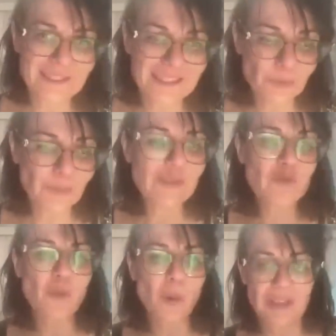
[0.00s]
have this
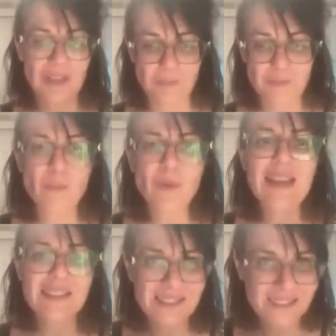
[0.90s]
withdrawal of the
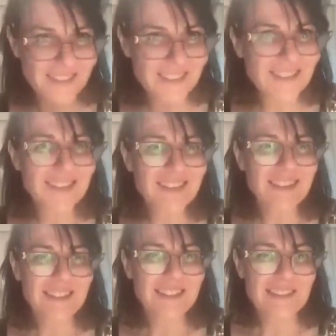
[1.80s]
West,
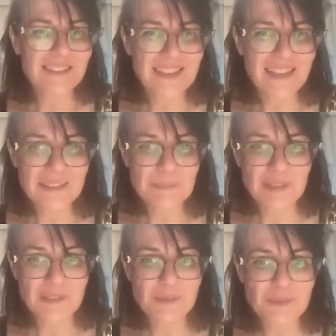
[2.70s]
and the
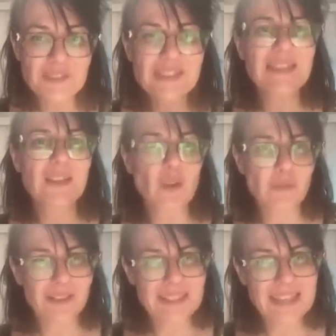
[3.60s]
Taliban would take
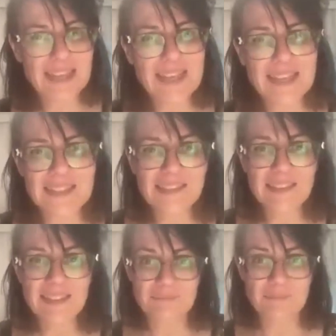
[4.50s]
over again. And
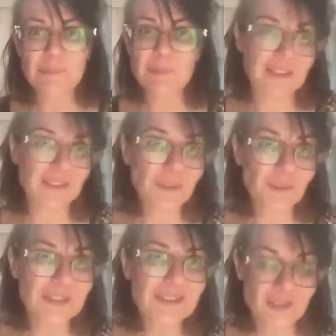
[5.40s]
then maybe,
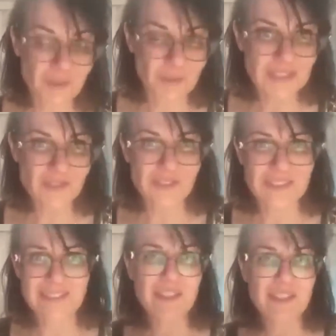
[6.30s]
the situation
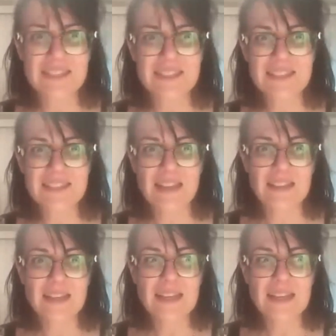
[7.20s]
in Afghanistan,